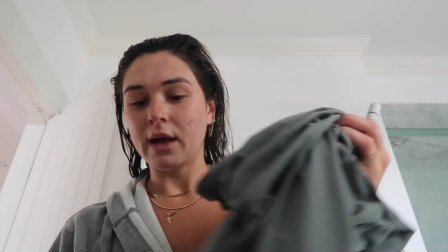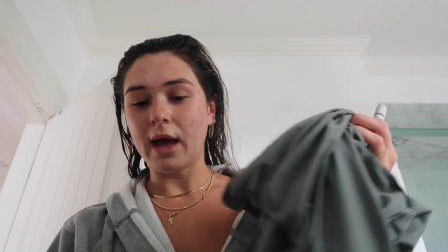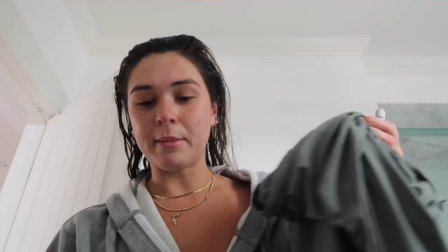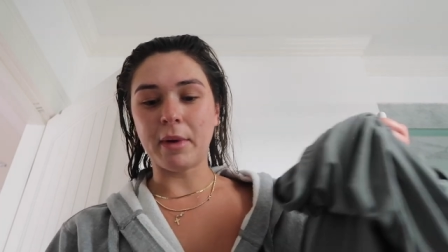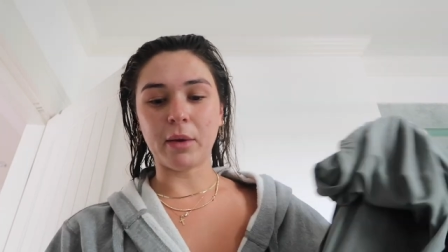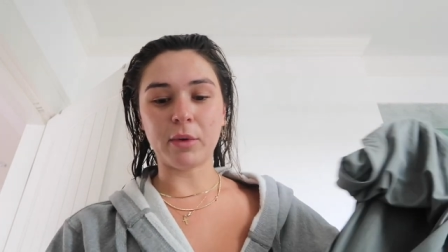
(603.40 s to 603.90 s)

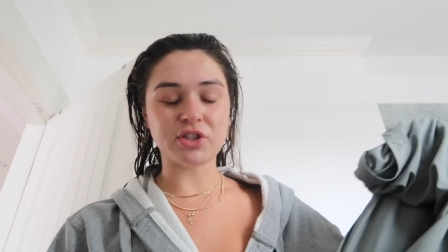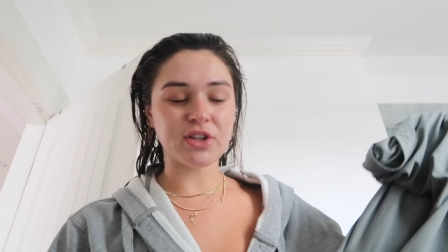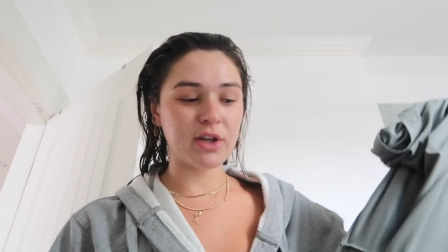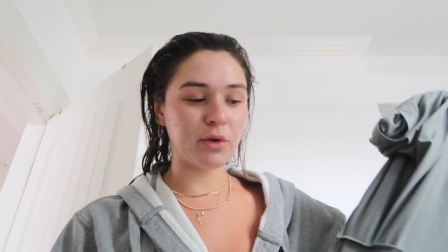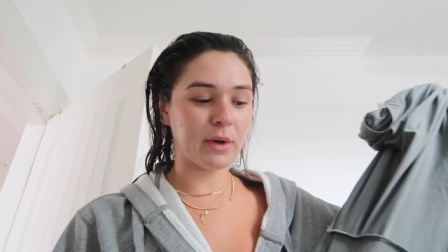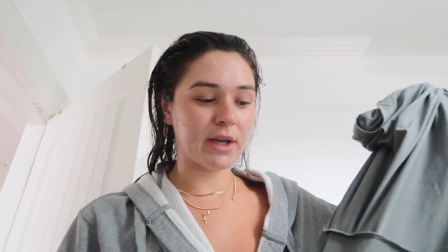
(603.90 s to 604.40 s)
Emma, I wish
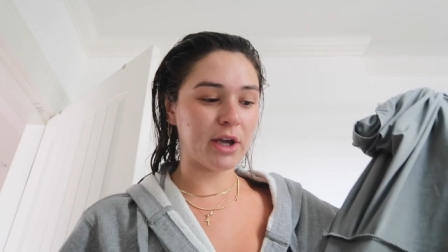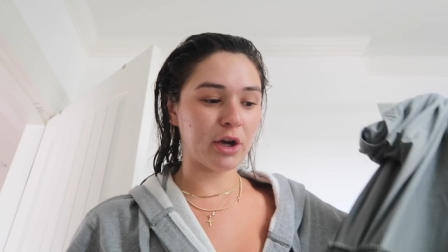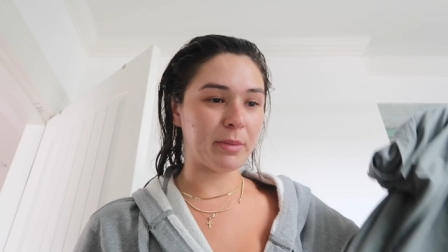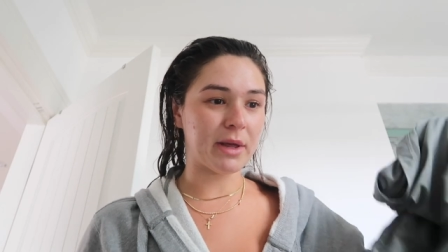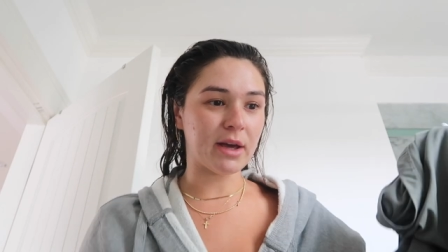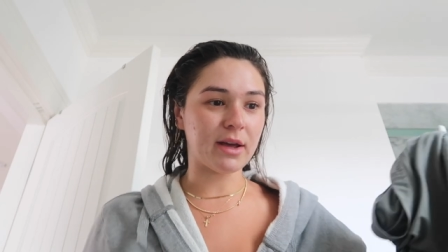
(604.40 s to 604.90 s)
that you were
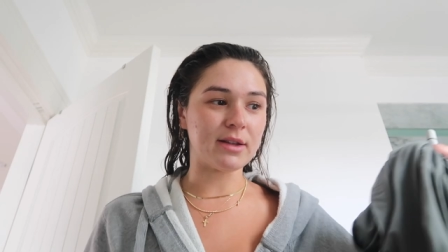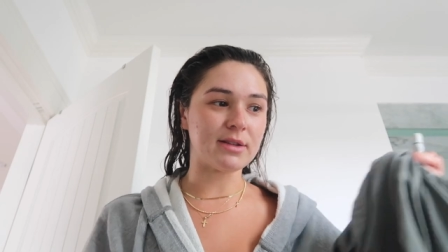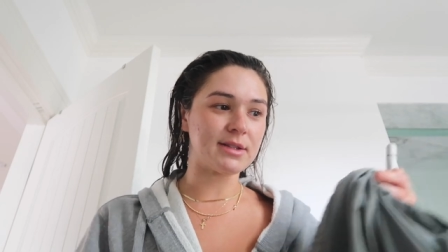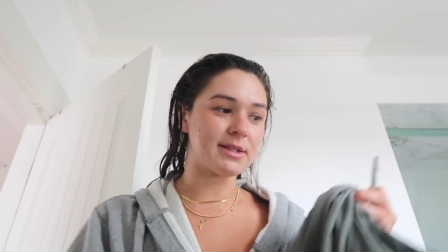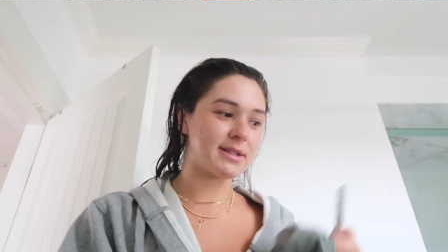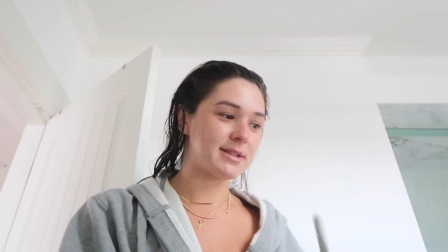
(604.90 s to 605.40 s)
here
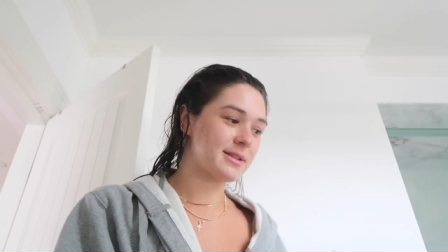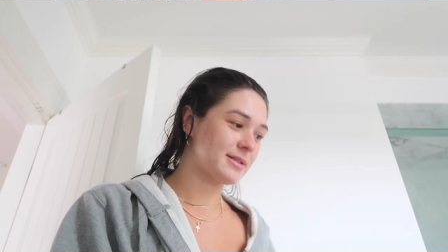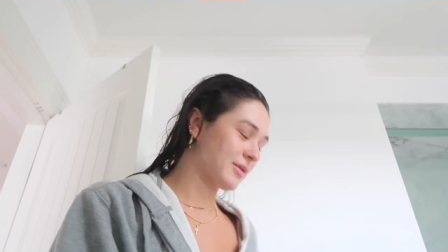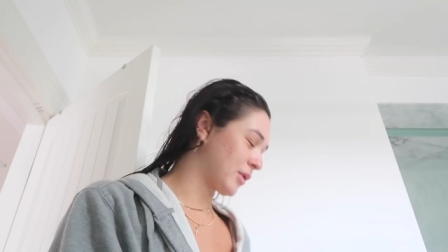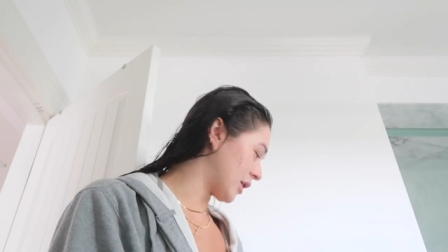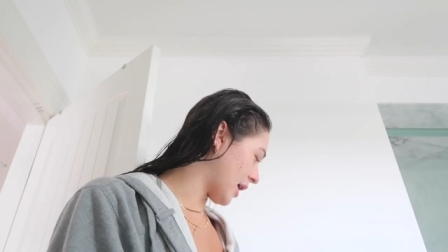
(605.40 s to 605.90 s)
because
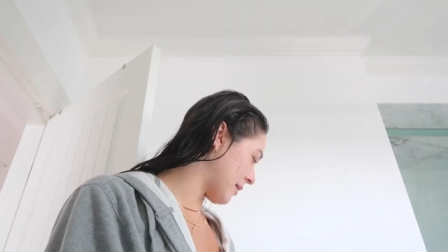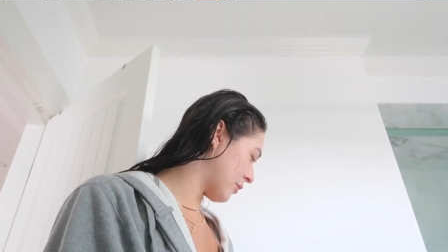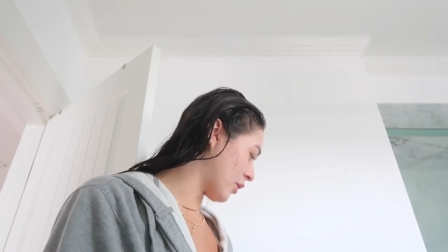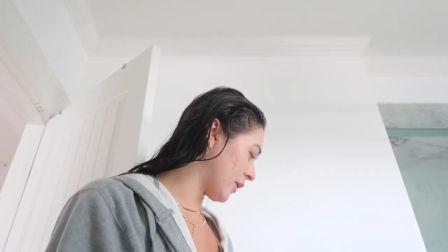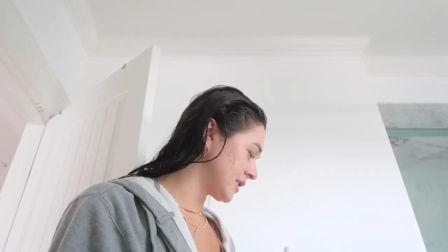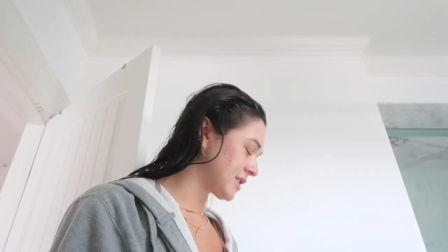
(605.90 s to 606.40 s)

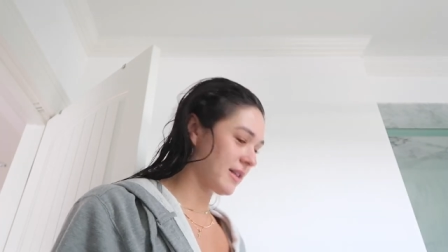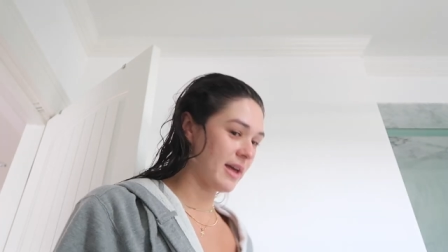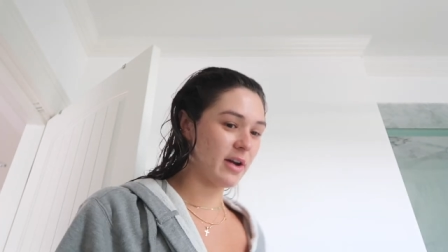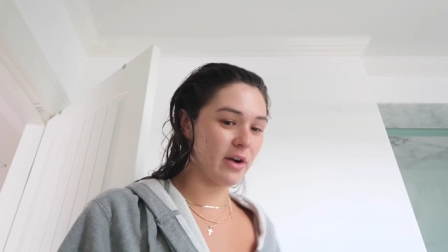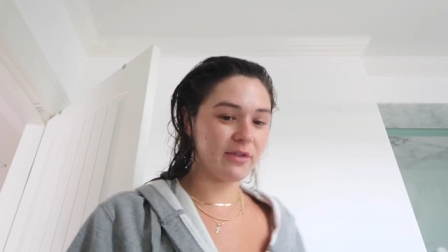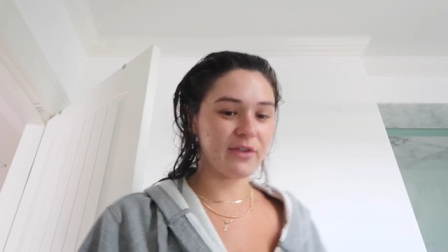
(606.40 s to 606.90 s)
I'm going to
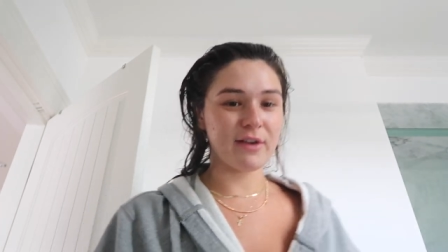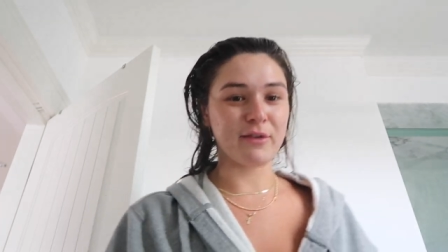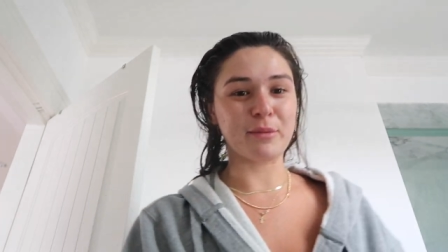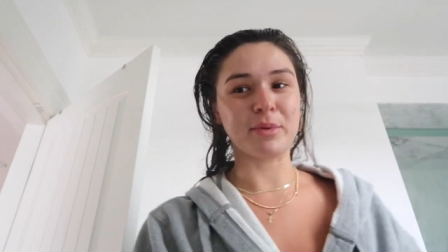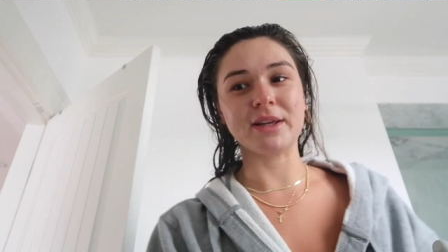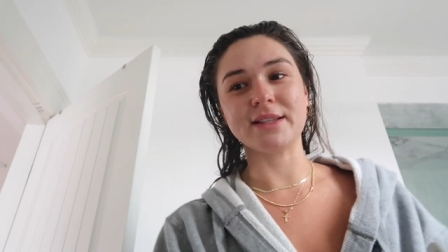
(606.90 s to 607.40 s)
like our
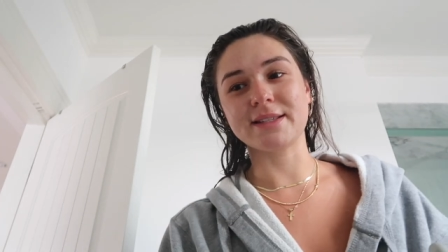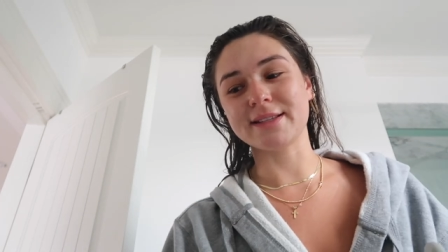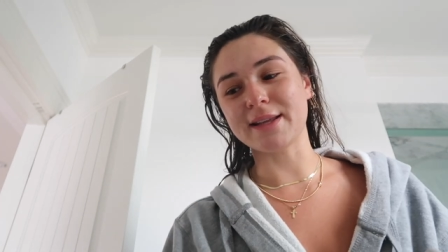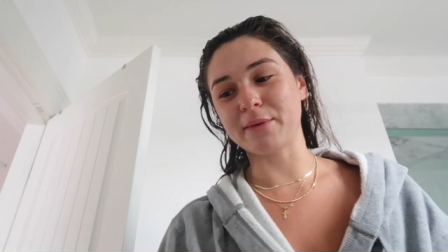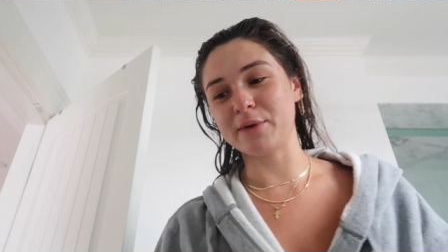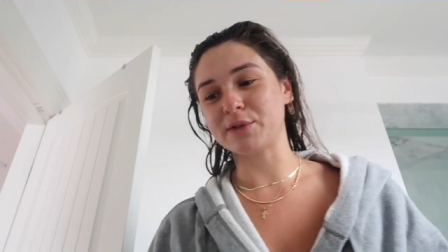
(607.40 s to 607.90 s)
favorite places
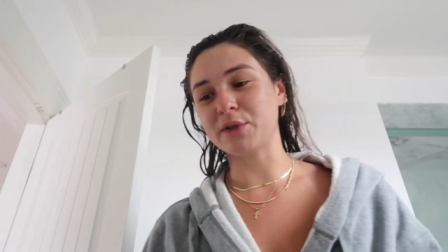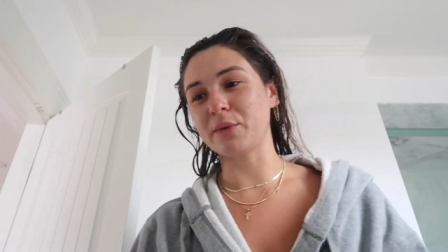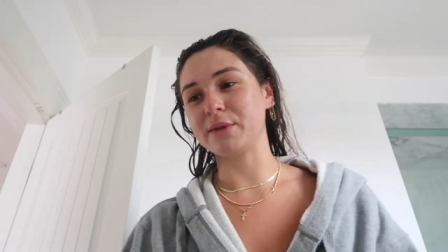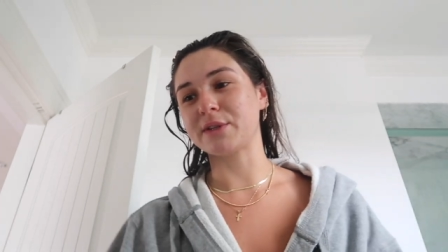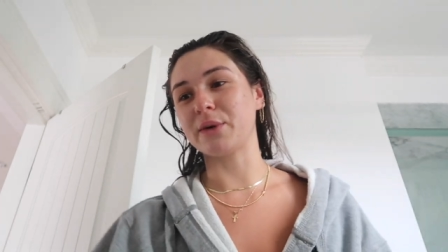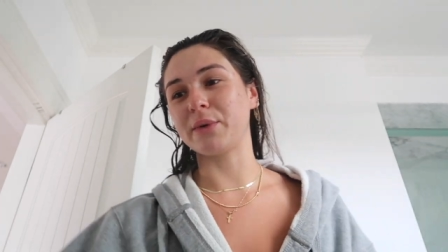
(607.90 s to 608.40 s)
that we used to
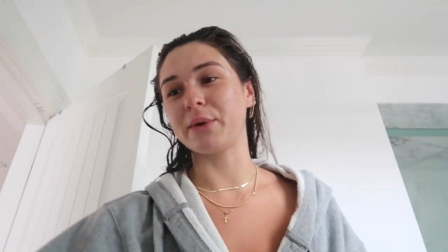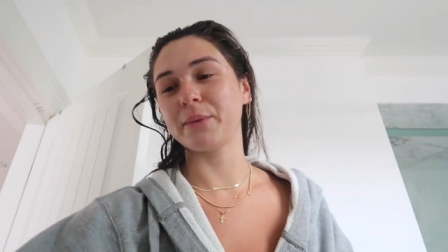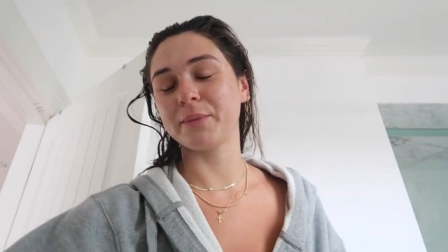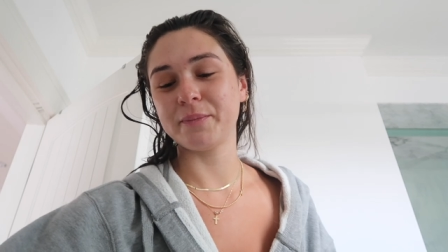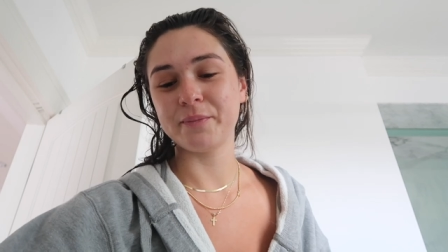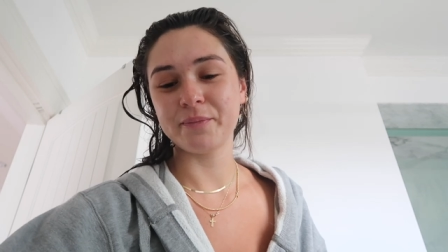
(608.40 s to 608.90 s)
always go to.